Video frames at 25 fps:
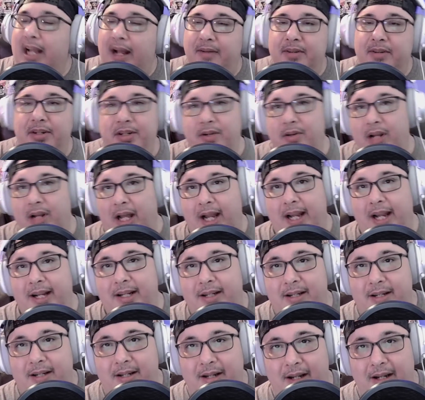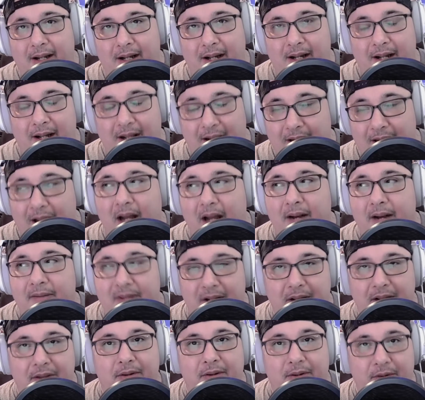do like a lot of
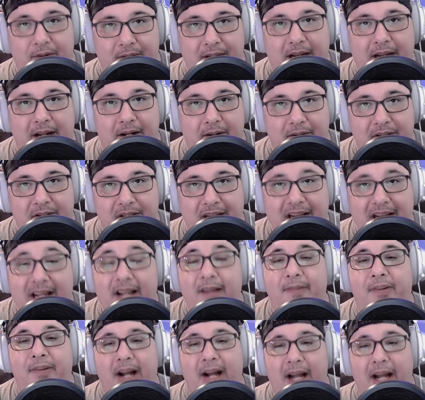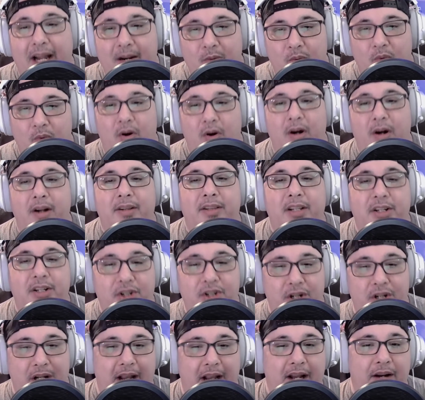the other creators if I want the
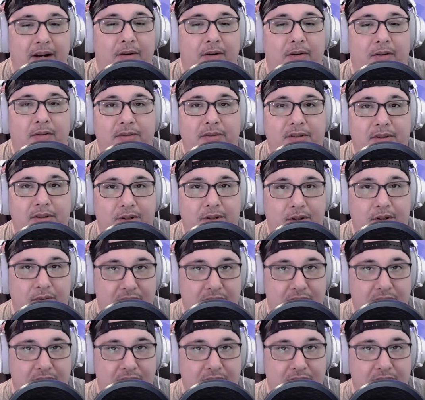channel to